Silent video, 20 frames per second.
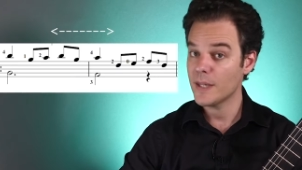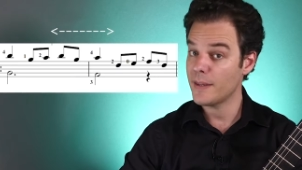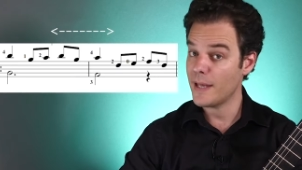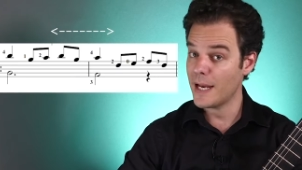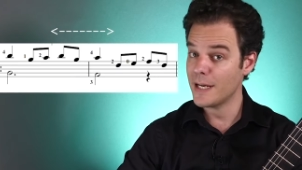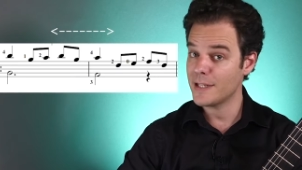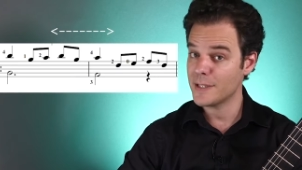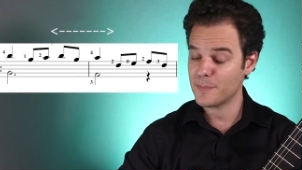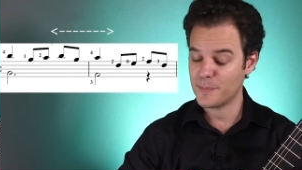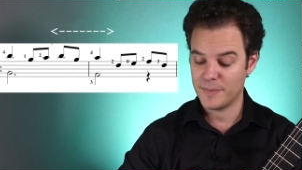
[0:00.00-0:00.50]

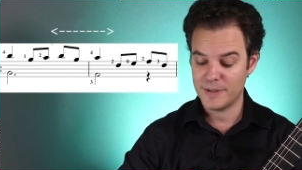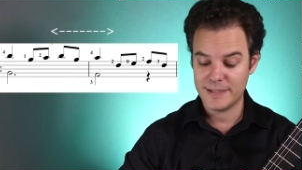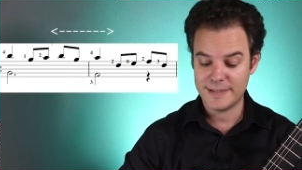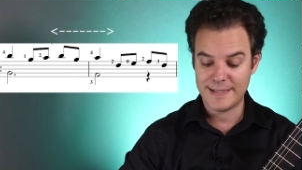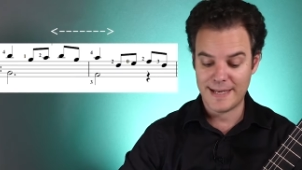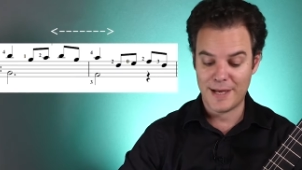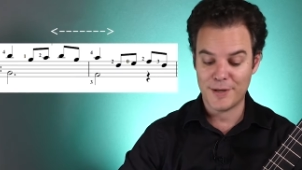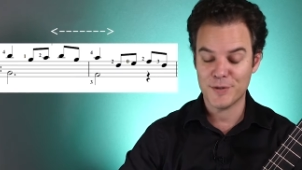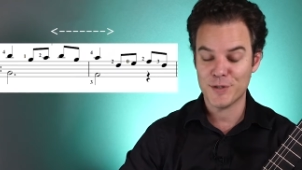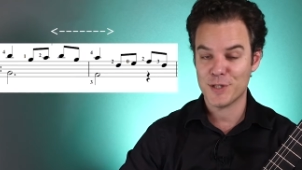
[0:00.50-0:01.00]
That is,
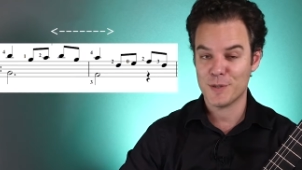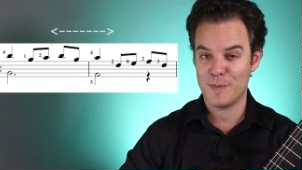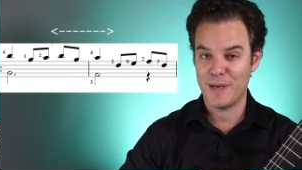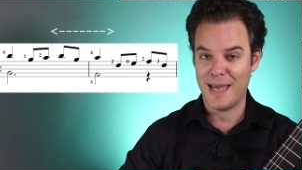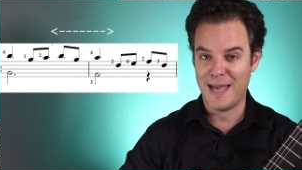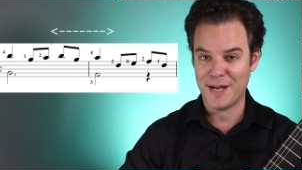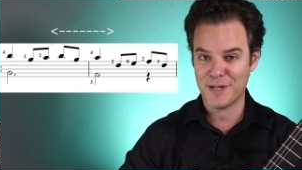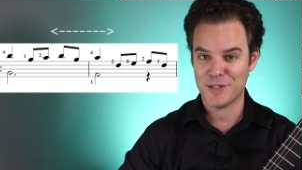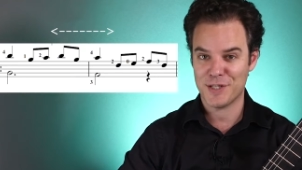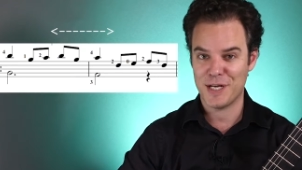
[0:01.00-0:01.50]
sounds to
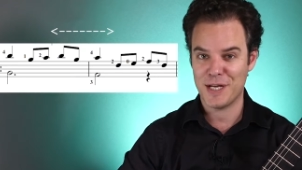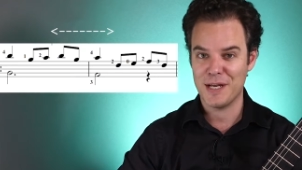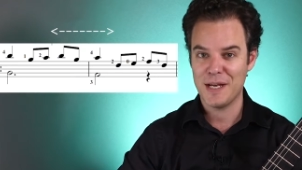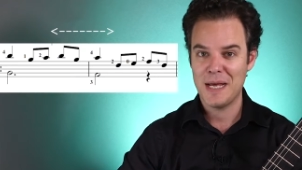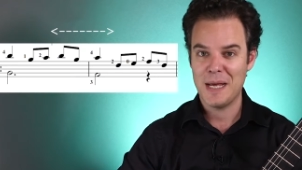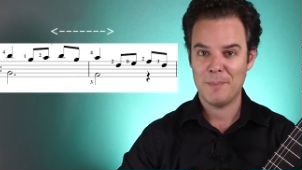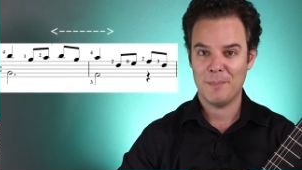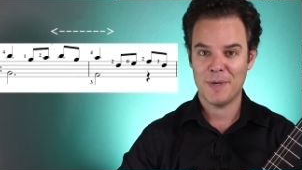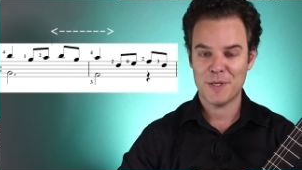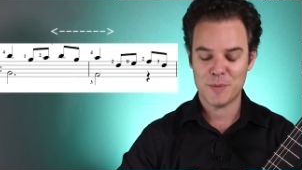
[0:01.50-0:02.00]
me actually
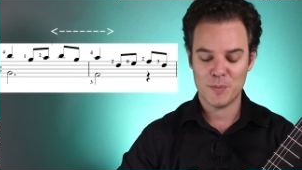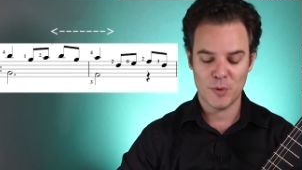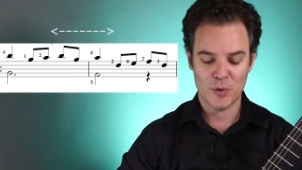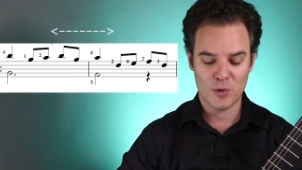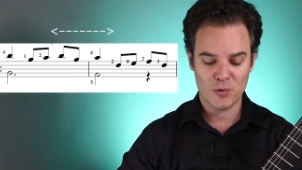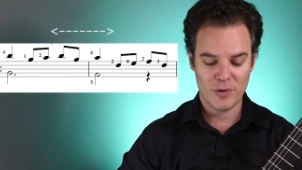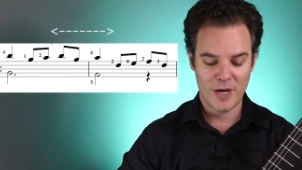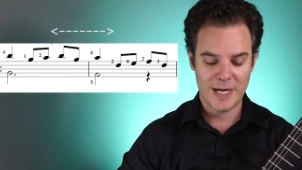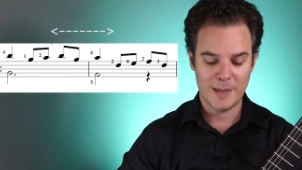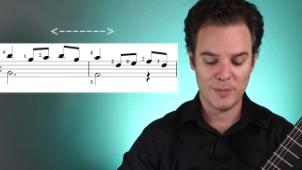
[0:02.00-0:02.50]
much
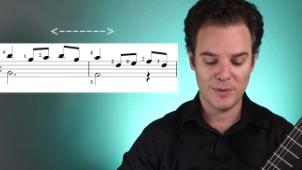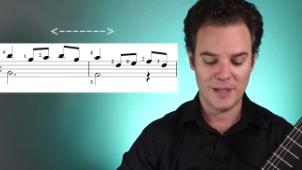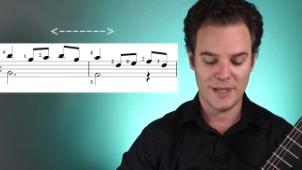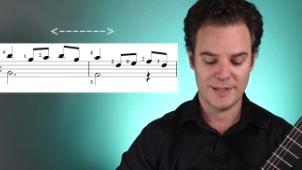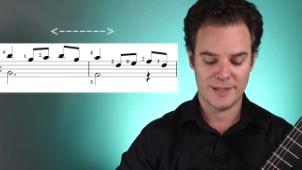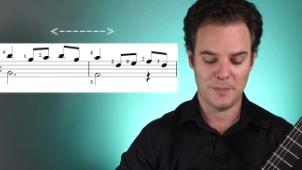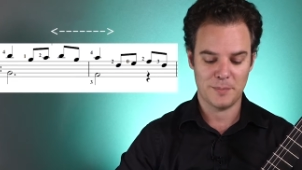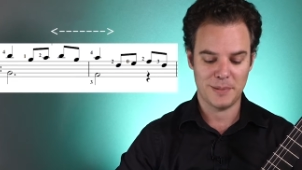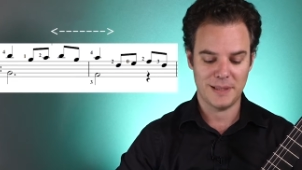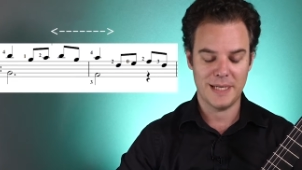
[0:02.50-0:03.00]
more credible
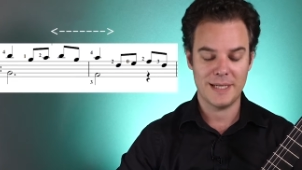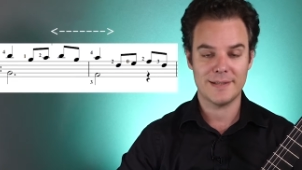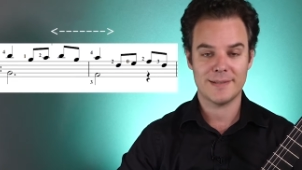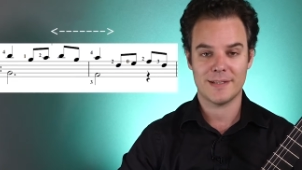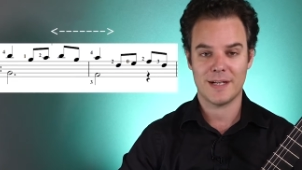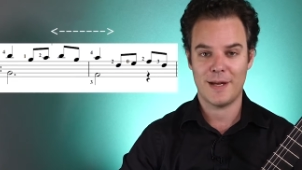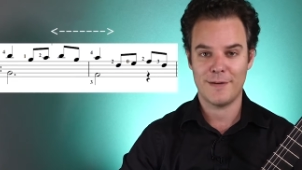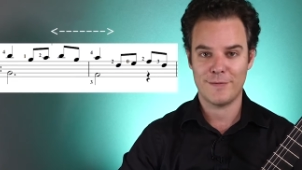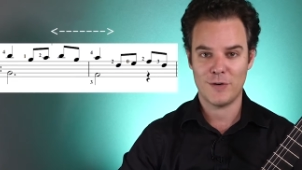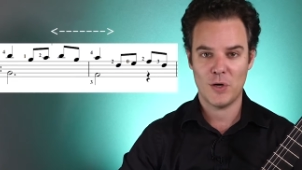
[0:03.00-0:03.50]
as a place
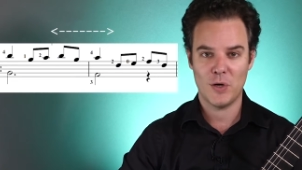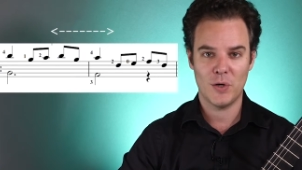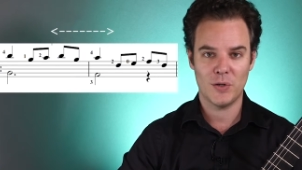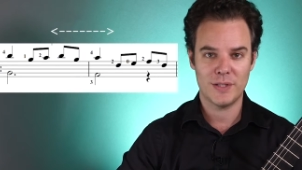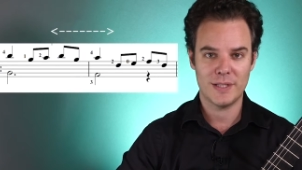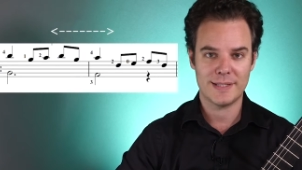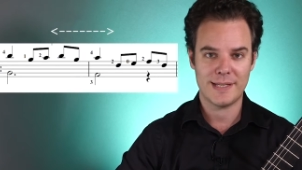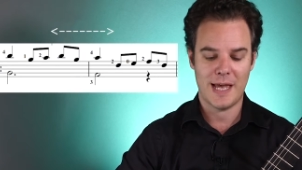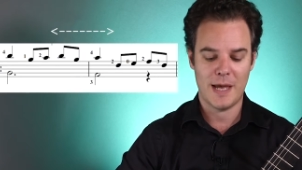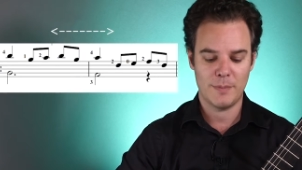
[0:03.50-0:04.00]
that I've
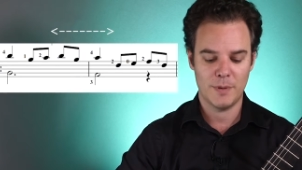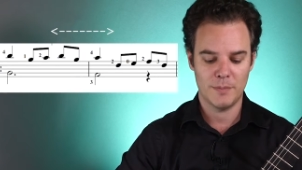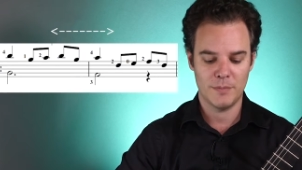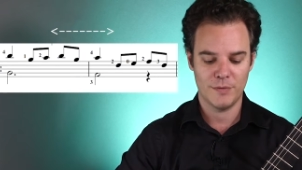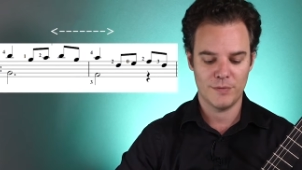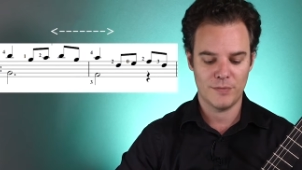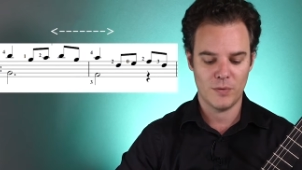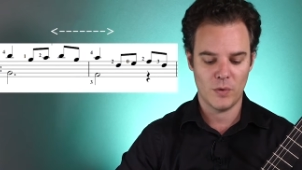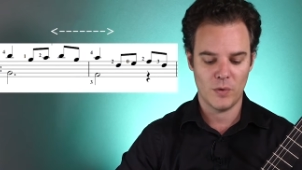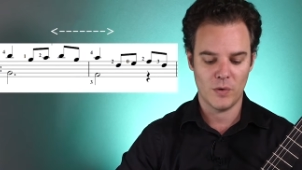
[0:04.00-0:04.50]
heard this happen
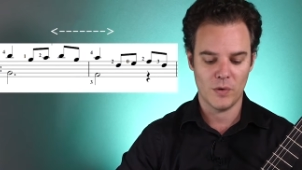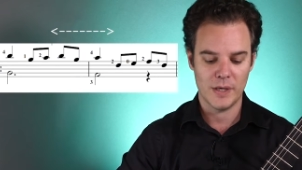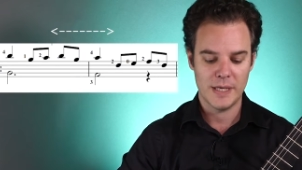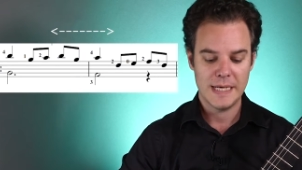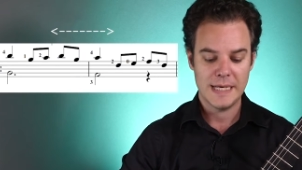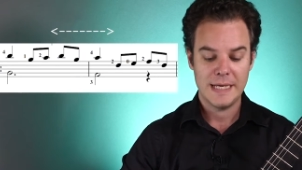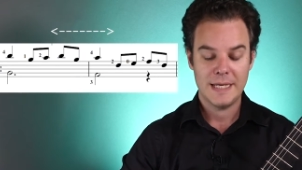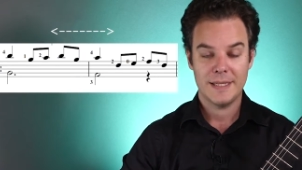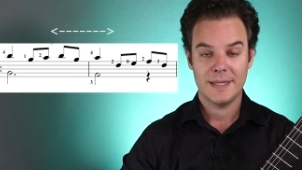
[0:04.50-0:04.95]
before.